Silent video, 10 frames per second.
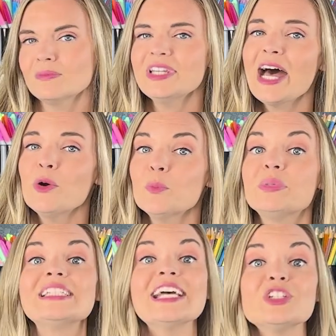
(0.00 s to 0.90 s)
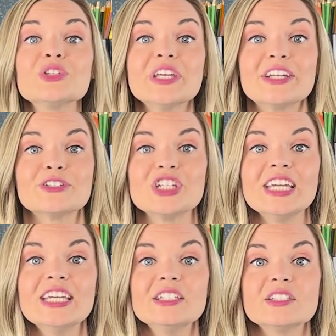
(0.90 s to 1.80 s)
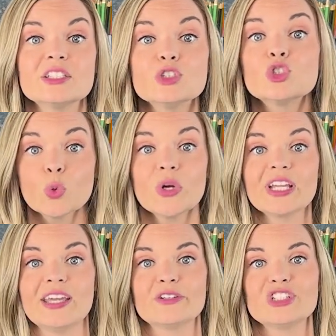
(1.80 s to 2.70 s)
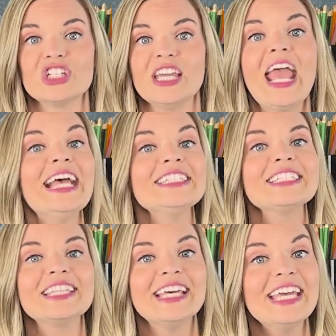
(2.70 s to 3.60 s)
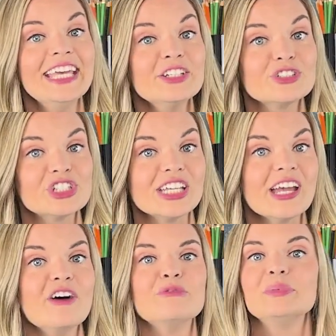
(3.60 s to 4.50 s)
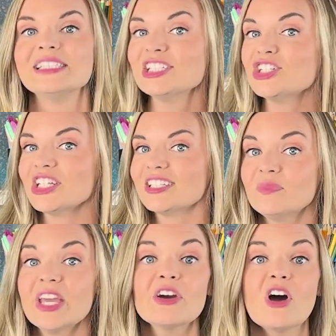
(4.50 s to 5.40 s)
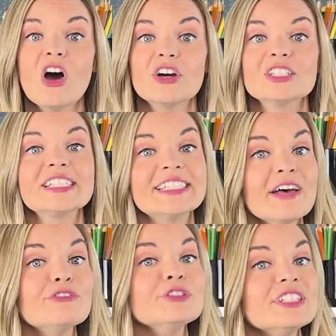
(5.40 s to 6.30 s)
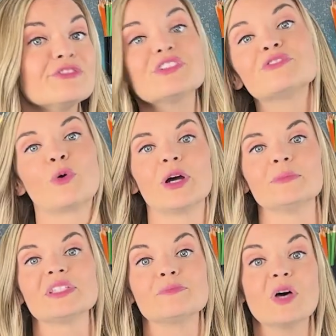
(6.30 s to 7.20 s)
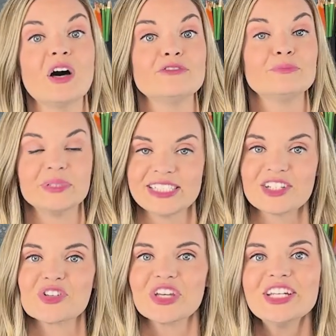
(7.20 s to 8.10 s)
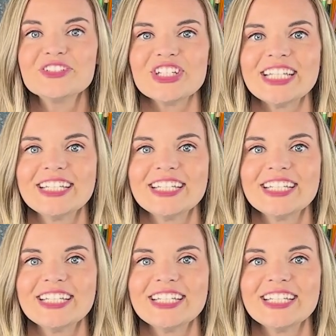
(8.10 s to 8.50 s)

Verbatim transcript: Now, potential energy is stored energy and the energy of position. There are several different forms of potential energy.